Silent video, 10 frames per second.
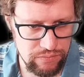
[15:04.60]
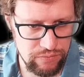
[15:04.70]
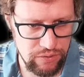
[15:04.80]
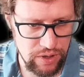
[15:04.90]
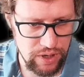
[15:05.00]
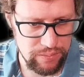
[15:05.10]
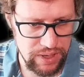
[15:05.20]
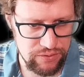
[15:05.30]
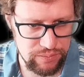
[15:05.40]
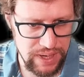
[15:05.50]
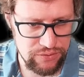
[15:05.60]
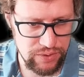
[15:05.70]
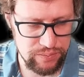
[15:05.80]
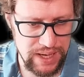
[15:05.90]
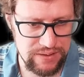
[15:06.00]
400
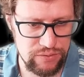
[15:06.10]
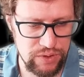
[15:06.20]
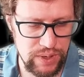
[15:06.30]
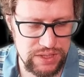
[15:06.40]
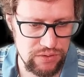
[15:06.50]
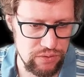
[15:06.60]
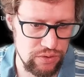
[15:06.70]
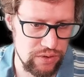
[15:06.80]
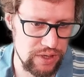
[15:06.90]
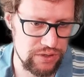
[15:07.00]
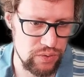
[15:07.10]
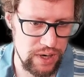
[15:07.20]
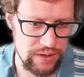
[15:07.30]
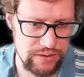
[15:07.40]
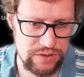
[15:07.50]
bad request or
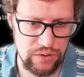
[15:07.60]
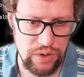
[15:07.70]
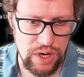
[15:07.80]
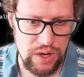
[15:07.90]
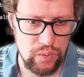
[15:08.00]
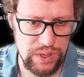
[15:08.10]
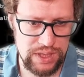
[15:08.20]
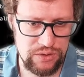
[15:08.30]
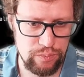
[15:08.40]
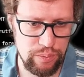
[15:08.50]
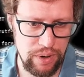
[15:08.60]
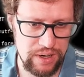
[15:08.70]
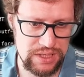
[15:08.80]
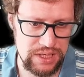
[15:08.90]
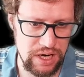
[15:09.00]
200. So we need to parse
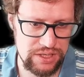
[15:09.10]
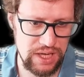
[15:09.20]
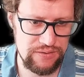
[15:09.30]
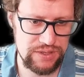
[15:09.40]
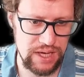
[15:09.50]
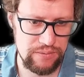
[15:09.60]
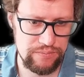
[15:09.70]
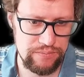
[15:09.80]
this ourselves now.